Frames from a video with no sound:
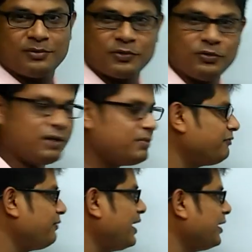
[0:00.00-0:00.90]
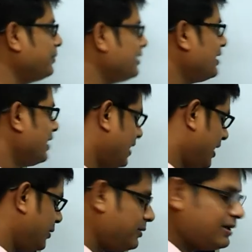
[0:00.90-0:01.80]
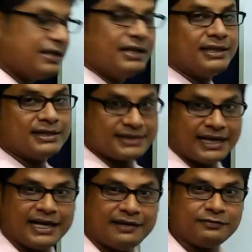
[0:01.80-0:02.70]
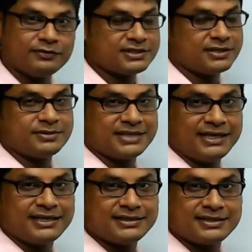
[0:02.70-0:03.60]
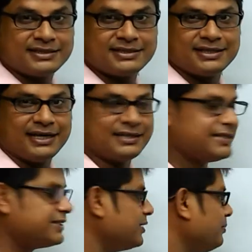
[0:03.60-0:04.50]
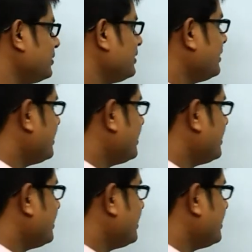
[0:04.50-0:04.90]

about rule number 5. How? Let's have some sentences as example.